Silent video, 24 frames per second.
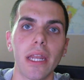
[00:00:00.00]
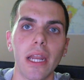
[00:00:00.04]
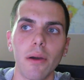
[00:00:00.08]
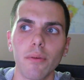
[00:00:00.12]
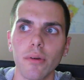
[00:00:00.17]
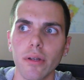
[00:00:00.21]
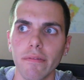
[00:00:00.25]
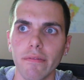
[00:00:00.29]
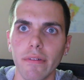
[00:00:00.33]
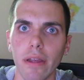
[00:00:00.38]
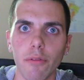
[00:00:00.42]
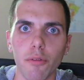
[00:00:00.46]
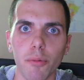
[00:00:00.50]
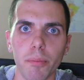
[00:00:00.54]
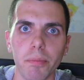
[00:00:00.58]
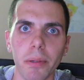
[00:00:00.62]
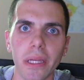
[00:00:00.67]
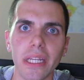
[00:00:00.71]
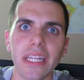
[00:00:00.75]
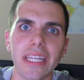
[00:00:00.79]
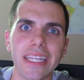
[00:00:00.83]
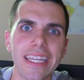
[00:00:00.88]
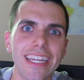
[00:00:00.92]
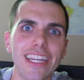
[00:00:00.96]
I would have never
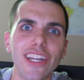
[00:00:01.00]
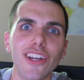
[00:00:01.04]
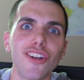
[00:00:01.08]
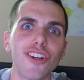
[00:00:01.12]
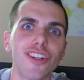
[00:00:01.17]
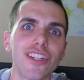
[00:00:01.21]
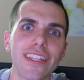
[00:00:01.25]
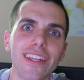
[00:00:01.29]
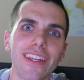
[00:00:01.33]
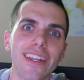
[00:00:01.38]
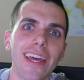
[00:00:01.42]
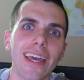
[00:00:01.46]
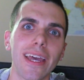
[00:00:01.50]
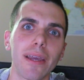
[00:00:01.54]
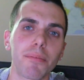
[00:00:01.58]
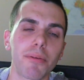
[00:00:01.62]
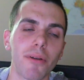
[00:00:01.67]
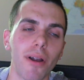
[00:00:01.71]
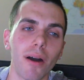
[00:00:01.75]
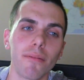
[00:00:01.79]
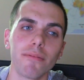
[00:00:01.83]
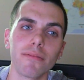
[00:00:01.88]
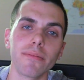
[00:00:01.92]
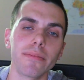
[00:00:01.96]
been here today
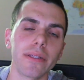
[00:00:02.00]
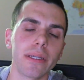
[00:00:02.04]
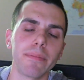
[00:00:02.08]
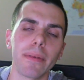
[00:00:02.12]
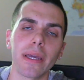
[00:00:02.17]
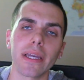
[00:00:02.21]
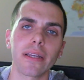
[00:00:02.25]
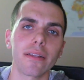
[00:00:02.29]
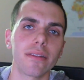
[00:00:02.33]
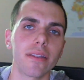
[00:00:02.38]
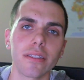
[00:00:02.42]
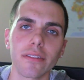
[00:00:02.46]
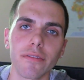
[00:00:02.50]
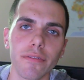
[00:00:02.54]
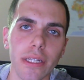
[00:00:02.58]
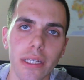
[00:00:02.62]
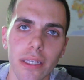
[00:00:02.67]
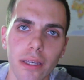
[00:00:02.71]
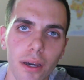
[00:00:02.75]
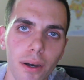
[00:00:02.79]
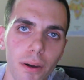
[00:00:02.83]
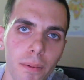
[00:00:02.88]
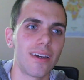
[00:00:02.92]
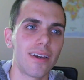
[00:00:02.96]
probably making this
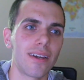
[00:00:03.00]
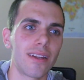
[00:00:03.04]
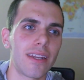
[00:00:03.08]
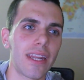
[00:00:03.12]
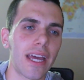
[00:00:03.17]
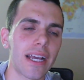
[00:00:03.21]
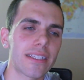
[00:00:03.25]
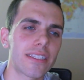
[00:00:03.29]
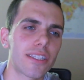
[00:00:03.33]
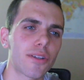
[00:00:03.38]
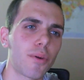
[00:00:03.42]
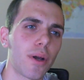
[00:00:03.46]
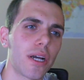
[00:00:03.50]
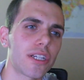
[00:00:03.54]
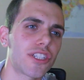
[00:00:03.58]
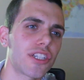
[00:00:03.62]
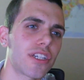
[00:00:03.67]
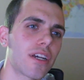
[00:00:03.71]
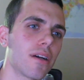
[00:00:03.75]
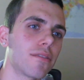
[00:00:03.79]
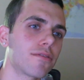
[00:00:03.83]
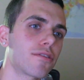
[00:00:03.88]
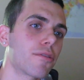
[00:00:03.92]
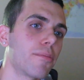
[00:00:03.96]
video. Next question
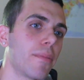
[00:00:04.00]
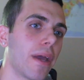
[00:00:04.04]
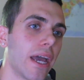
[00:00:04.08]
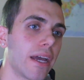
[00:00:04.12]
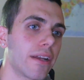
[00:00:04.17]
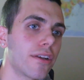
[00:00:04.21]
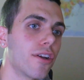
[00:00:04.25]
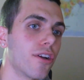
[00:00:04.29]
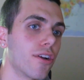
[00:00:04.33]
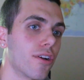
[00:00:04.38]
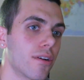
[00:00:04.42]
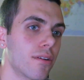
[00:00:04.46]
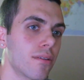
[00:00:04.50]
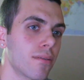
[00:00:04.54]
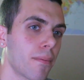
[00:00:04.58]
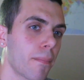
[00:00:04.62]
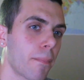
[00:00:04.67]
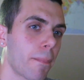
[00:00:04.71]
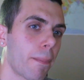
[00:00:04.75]
comes from Edgar.